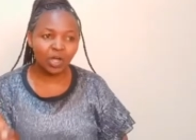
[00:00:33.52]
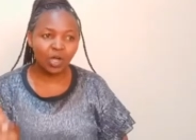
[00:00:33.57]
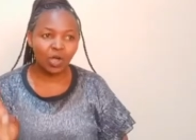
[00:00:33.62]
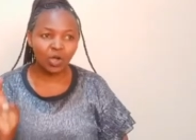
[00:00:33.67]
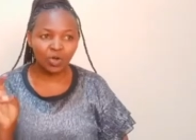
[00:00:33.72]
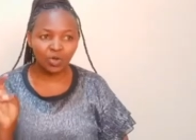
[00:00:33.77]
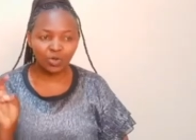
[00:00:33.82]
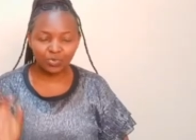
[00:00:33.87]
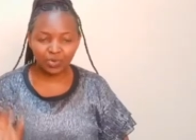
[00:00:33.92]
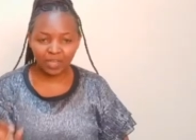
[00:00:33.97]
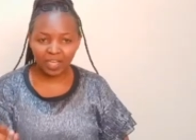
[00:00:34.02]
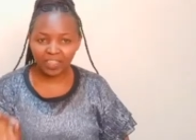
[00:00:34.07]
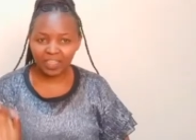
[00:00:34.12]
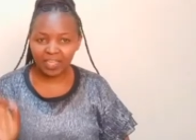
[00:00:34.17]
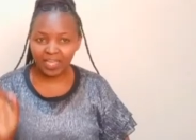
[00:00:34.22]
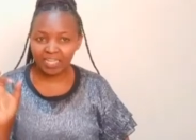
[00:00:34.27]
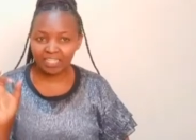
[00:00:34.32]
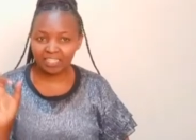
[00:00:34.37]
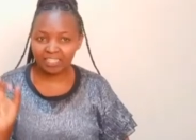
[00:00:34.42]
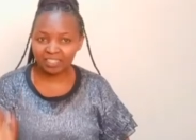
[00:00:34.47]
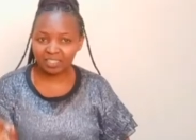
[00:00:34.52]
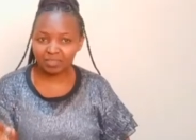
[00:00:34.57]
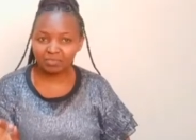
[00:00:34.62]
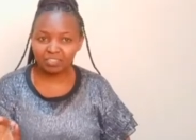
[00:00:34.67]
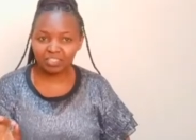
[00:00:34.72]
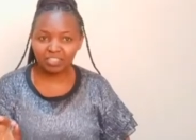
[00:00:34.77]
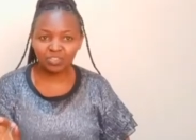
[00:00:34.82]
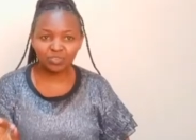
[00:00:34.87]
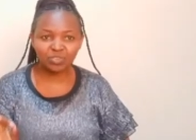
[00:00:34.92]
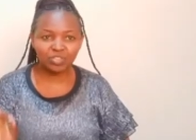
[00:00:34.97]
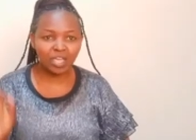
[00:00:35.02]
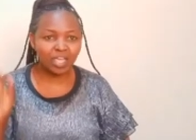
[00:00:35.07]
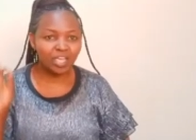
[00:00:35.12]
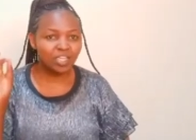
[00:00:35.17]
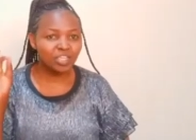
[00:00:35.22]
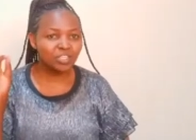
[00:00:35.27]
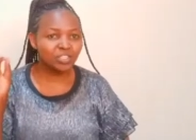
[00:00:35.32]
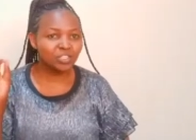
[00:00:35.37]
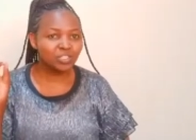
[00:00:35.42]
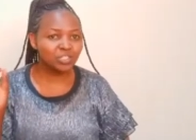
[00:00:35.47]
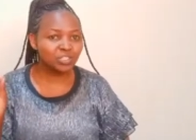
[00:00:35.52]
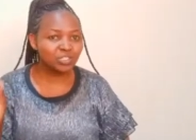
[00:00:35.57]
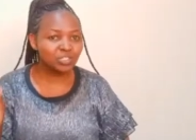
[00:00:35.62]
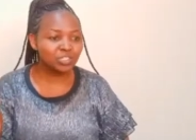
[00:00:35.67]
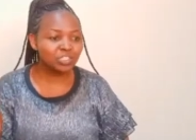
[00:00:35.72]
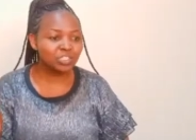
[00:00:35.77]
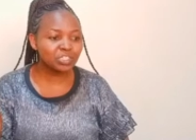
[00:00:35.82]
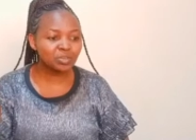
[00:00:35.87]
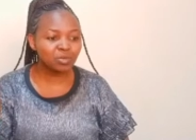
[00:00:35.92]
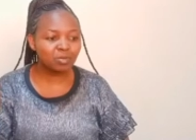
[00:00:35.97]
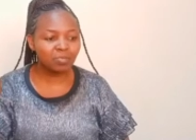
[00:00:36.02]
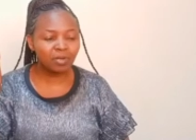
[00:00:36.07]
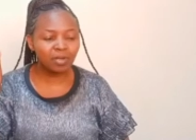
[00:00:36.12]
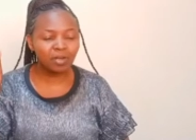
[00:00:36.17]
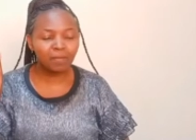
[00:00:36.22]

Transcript: or rather accepted to the YouTube